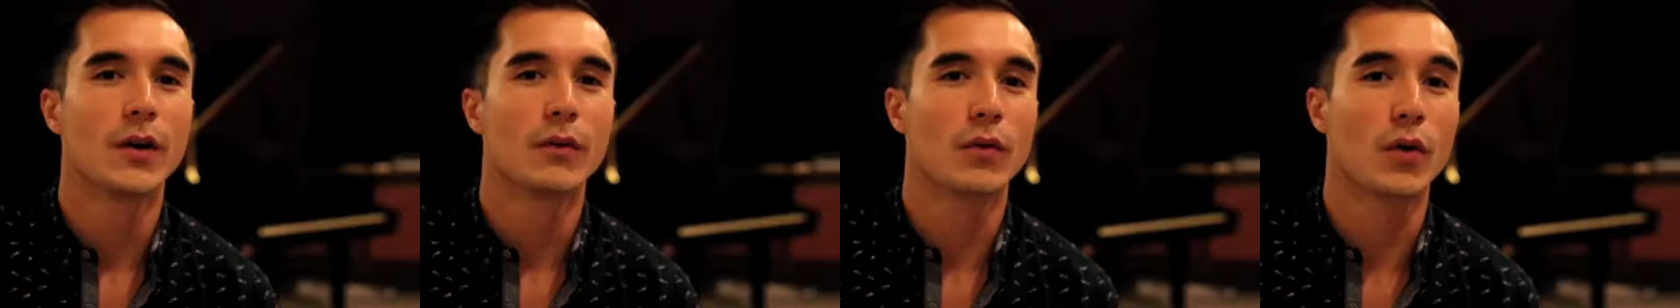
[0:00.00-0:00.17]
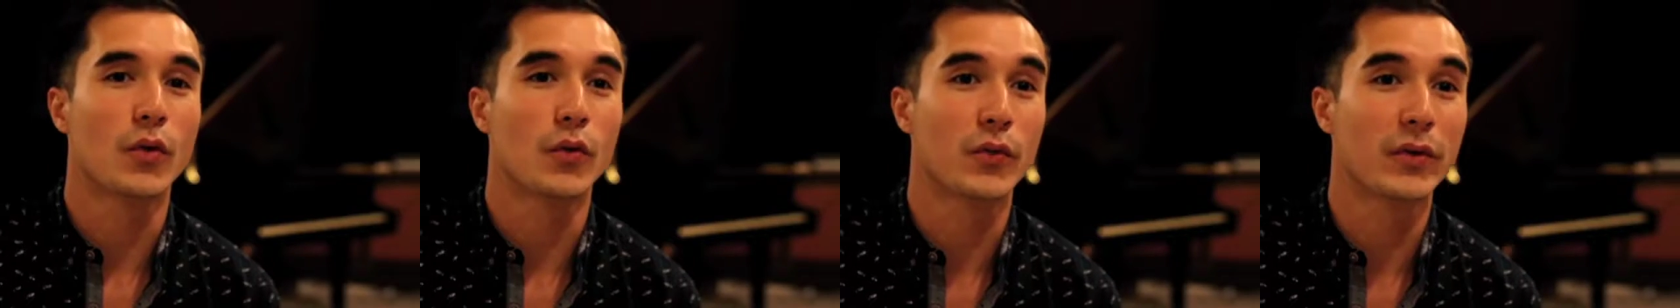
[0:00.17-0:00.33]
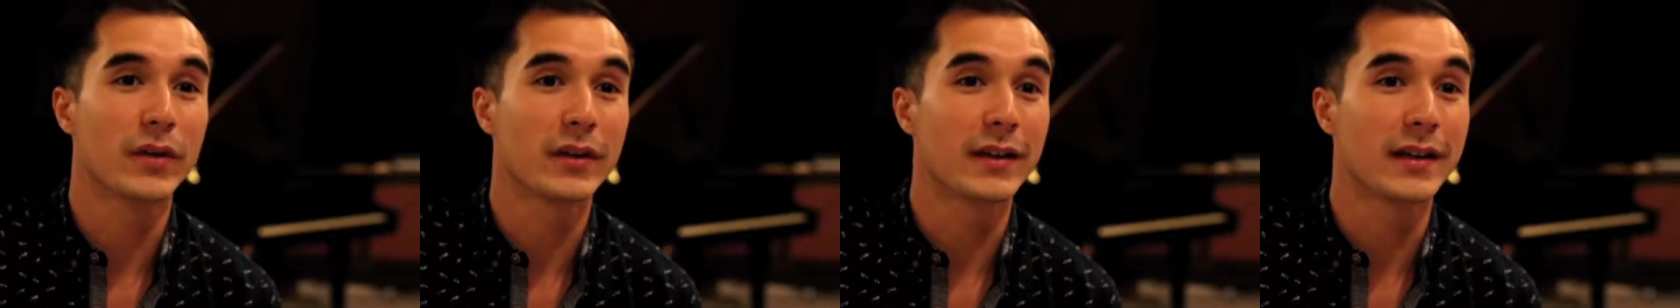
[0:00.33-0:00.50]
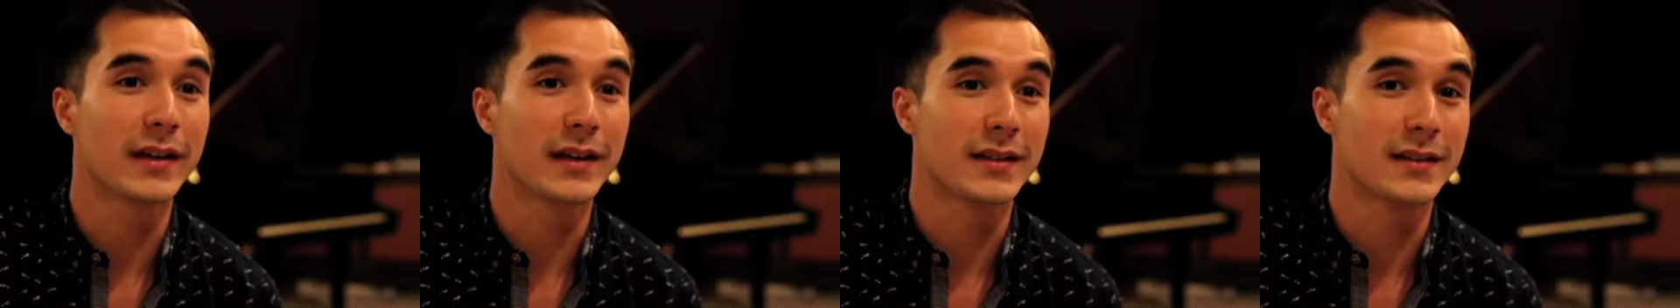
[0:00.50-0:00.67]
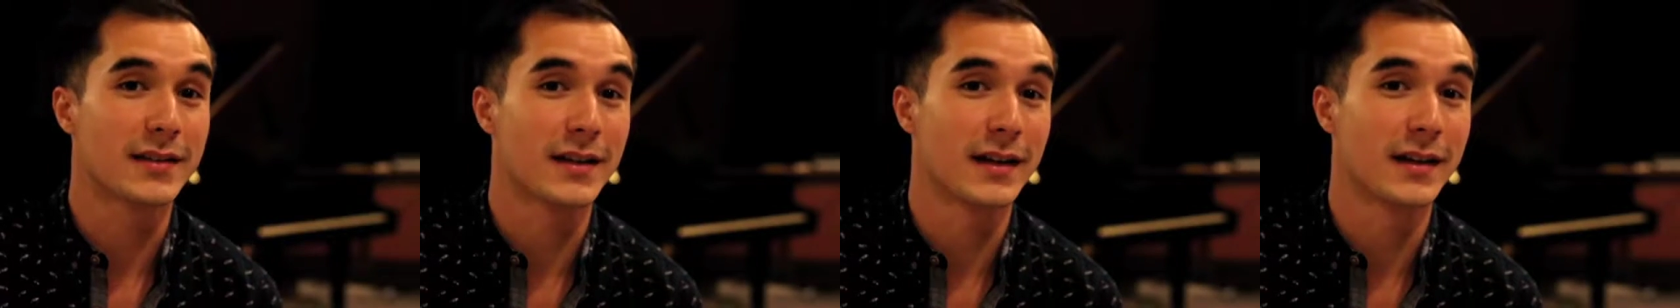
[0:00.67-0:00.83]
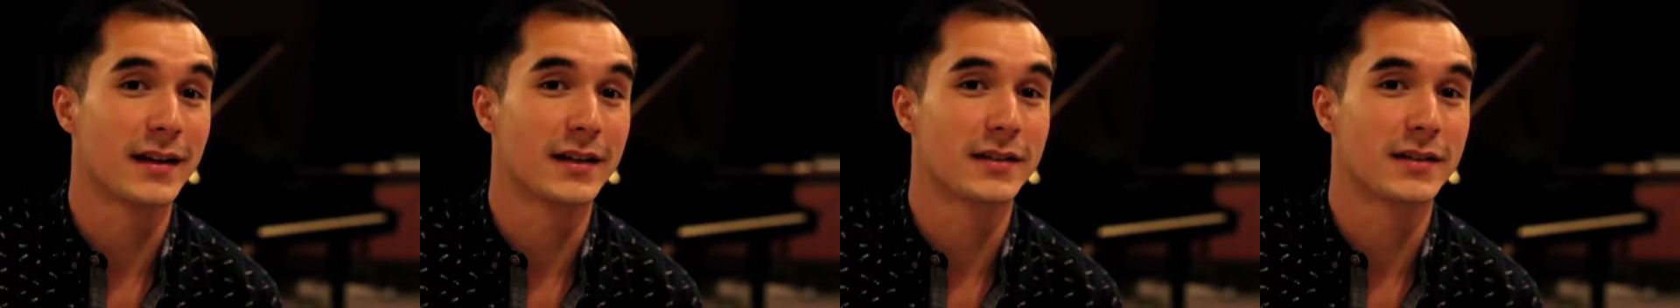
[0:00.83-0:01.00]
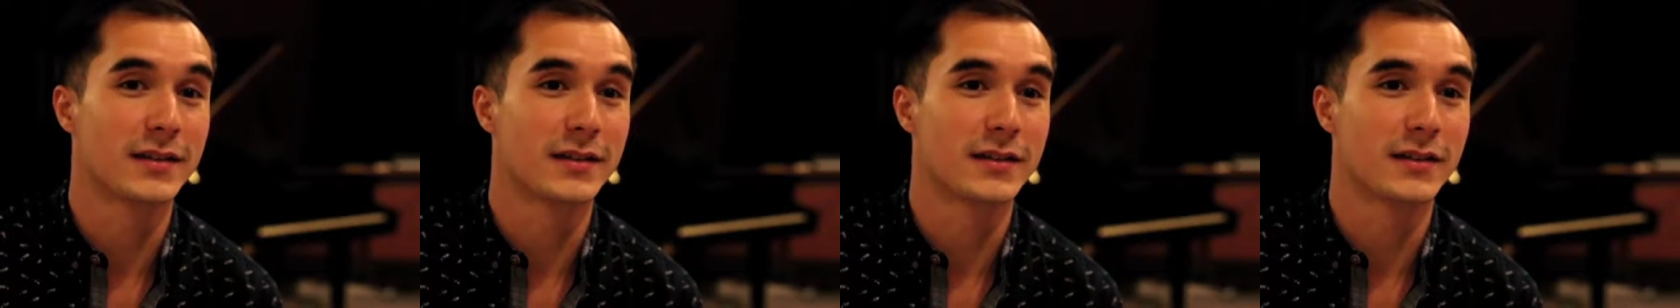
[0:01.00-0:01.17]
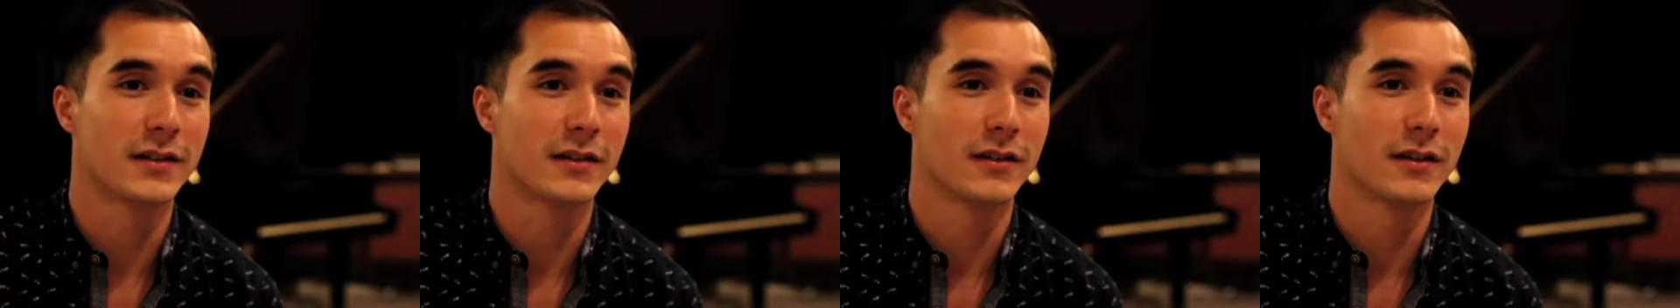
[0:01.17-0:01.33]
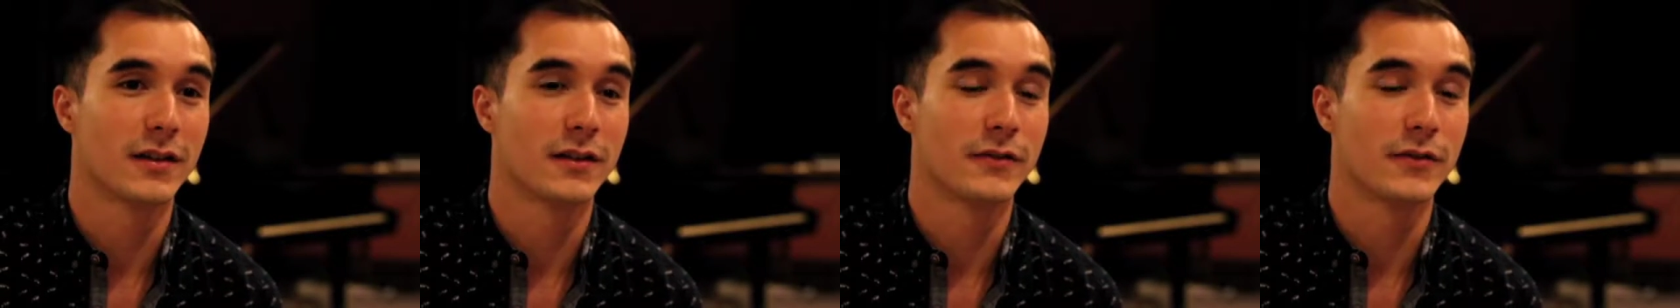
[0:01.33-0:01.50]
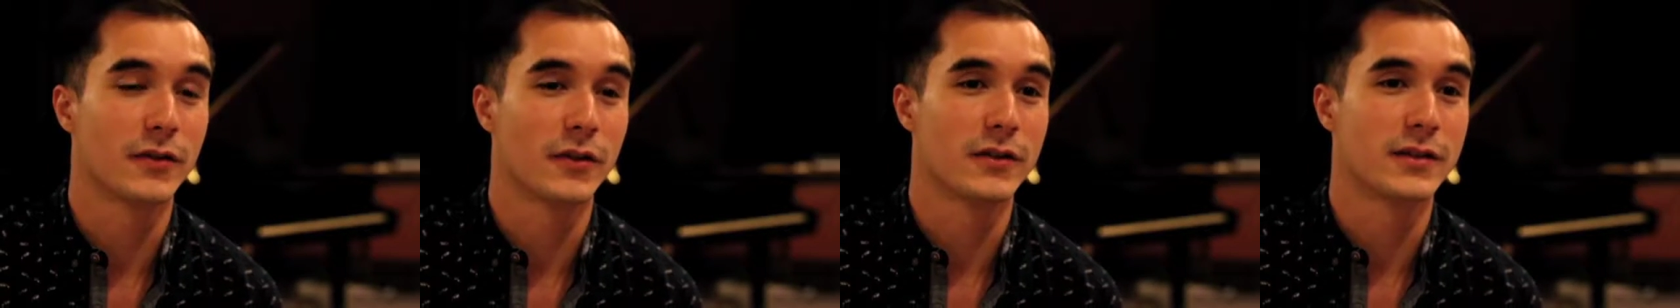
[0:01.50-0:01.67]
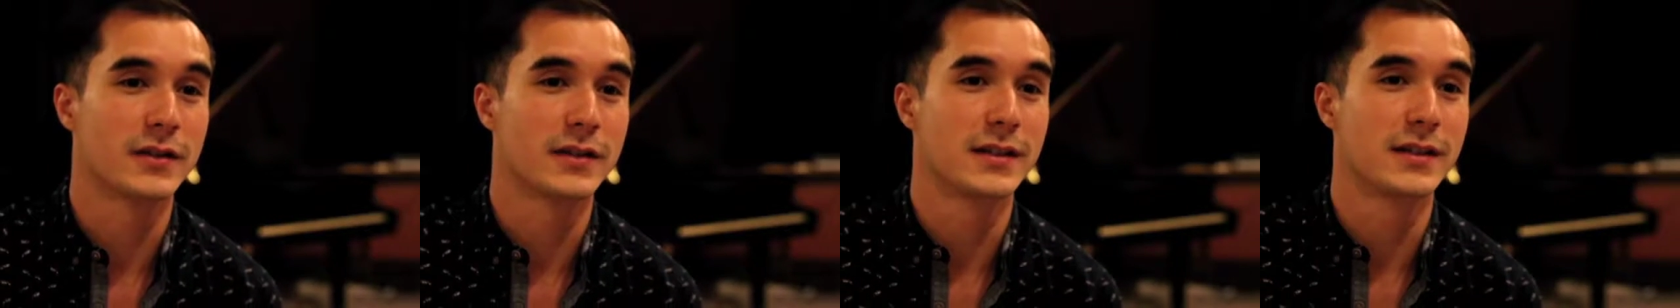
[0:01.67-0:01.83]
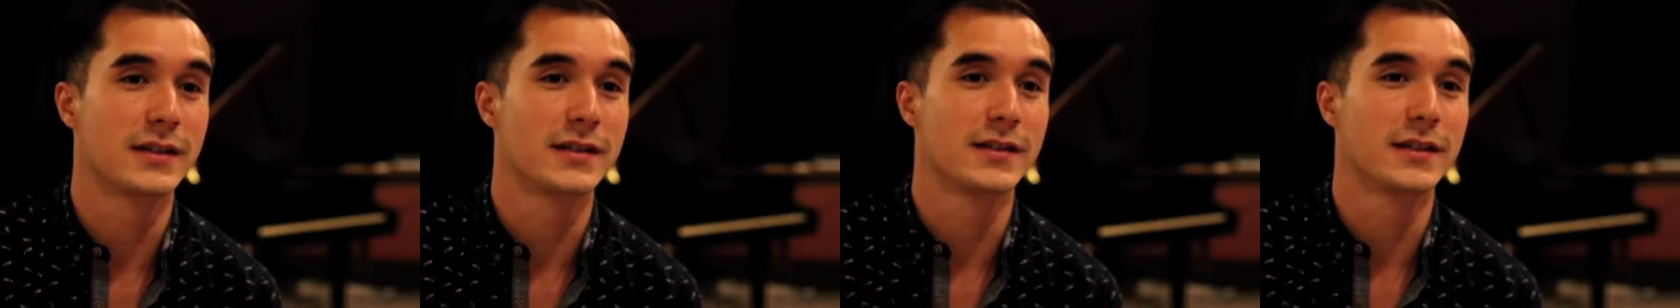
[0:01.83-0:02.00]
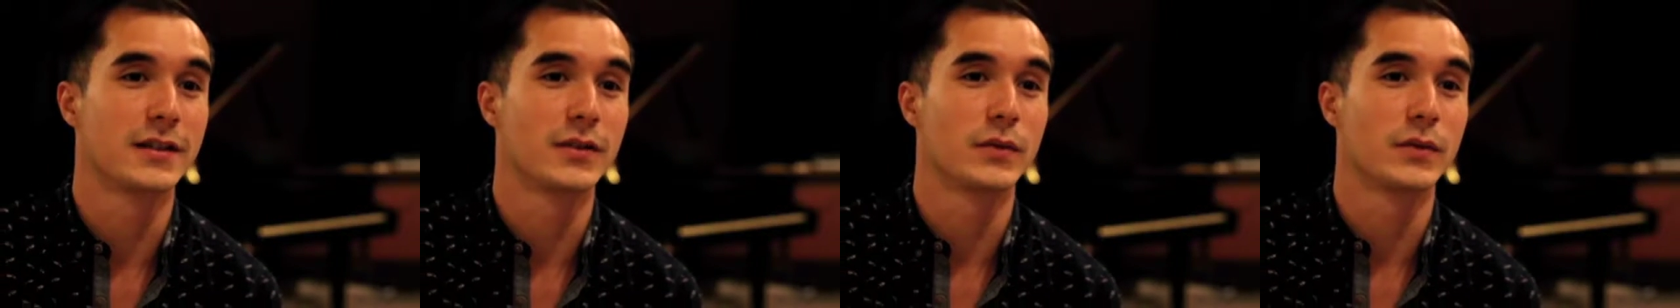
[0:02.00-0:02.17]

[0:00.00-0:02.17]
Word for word: We're really excited to start off our season